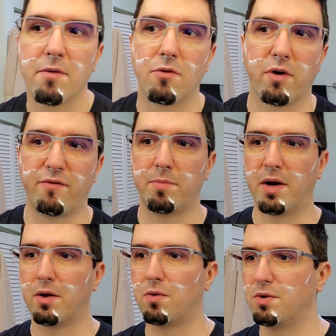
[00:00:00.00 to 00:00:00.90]
For
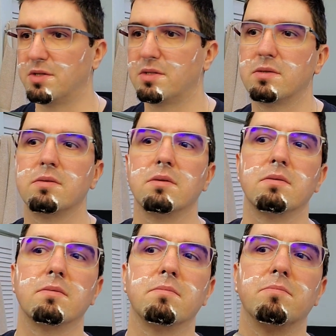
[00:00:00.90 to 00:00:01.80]
everybody who is
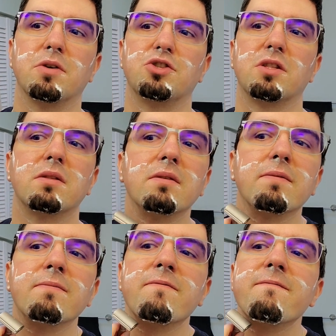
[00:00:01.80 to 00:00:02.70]
budget
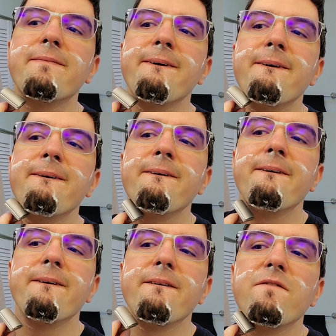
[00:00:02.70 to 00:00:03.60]

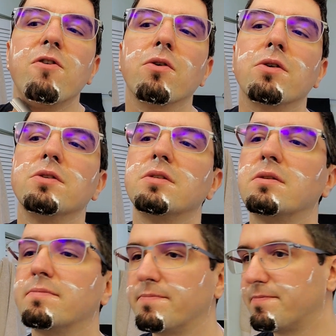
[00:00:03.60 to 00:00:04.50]
focused,
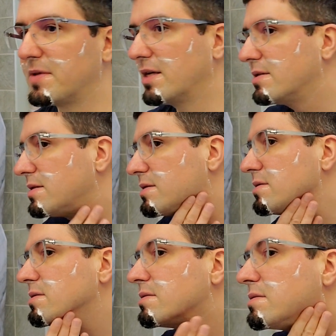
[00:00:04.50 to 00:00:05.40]

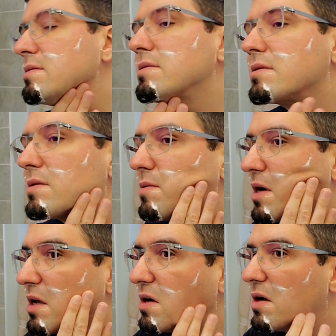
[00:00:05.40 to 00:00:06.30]
that's
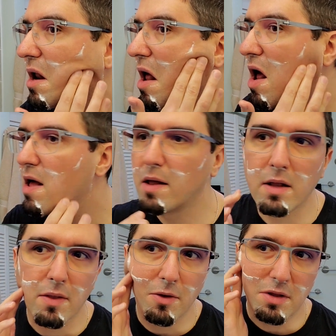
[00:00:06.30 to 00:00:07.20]
really good.
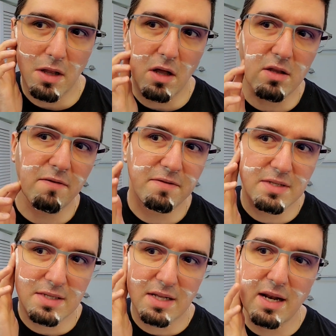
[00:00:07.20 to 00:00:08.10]
Not a lot of
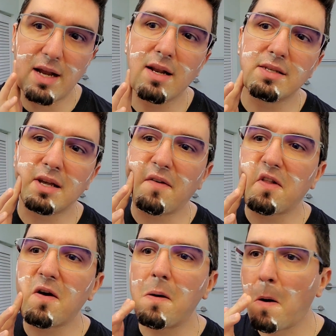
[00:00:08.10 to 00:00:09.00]
slickness
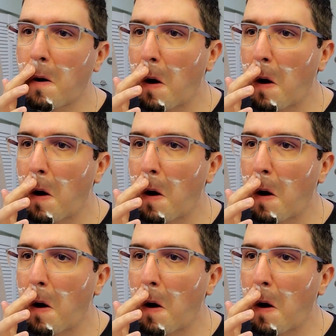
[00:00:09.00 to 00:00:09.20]
after,